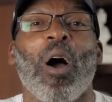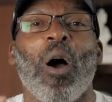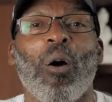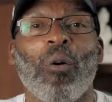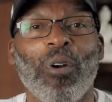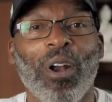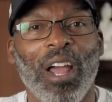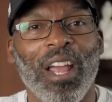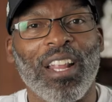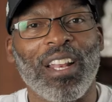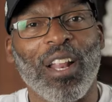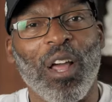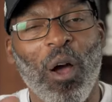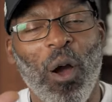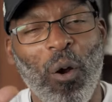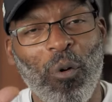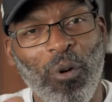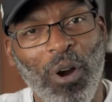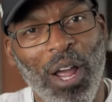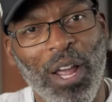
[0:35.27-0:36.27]
All right,
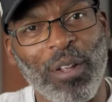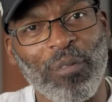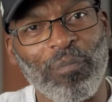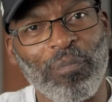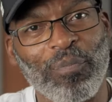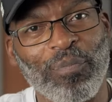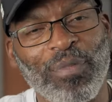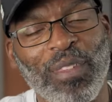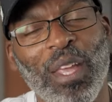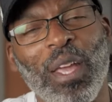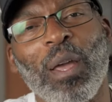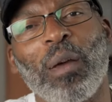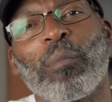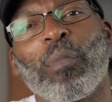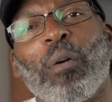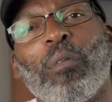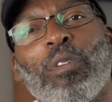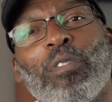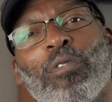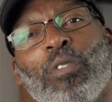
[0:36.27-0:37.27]
all right.
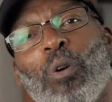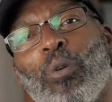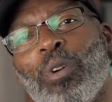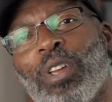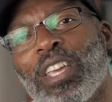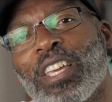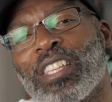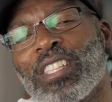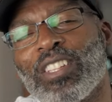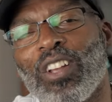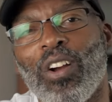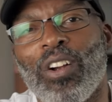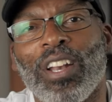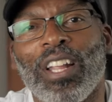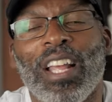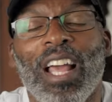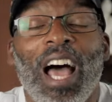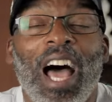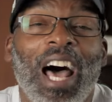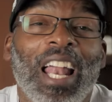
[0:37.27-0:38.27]
But before we get
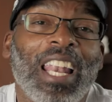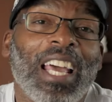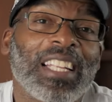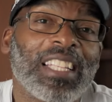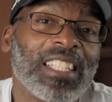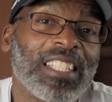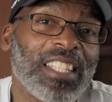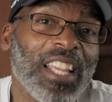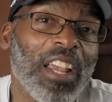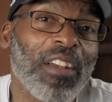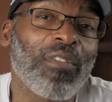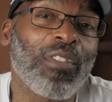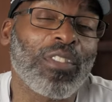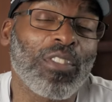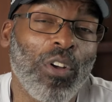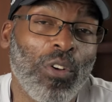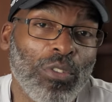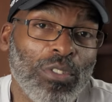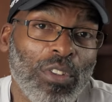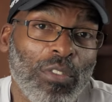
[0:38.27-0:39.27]
started, I'd like to say for
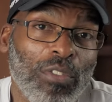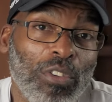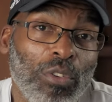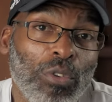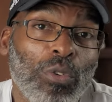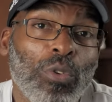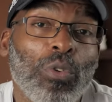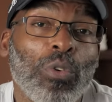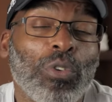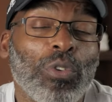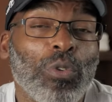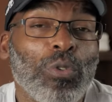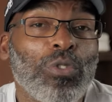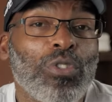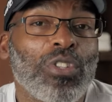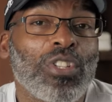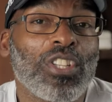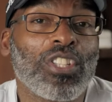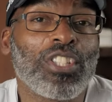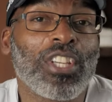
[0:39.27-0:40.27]
those of you who are new
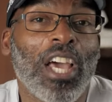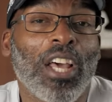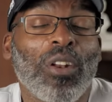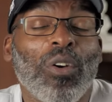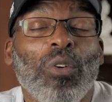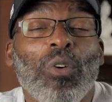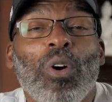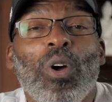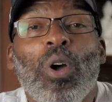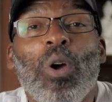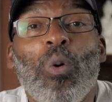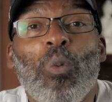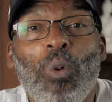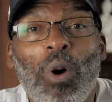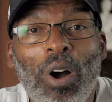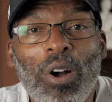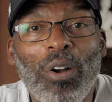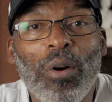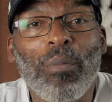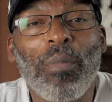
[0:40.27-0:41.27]
to the channel,
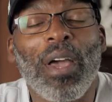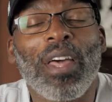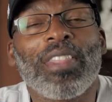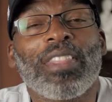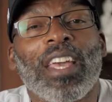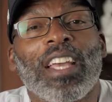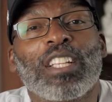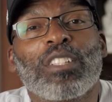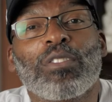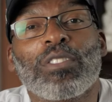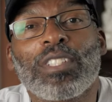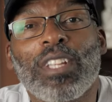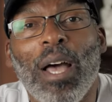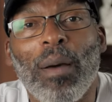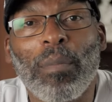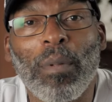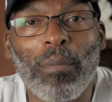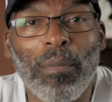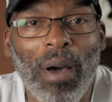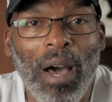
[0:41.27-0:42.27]
welcome and thanks for
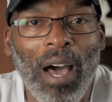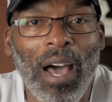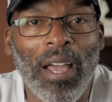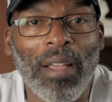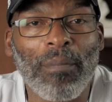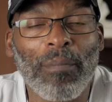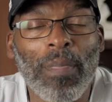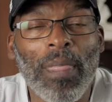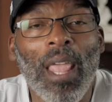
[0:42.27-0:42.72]
stopping by.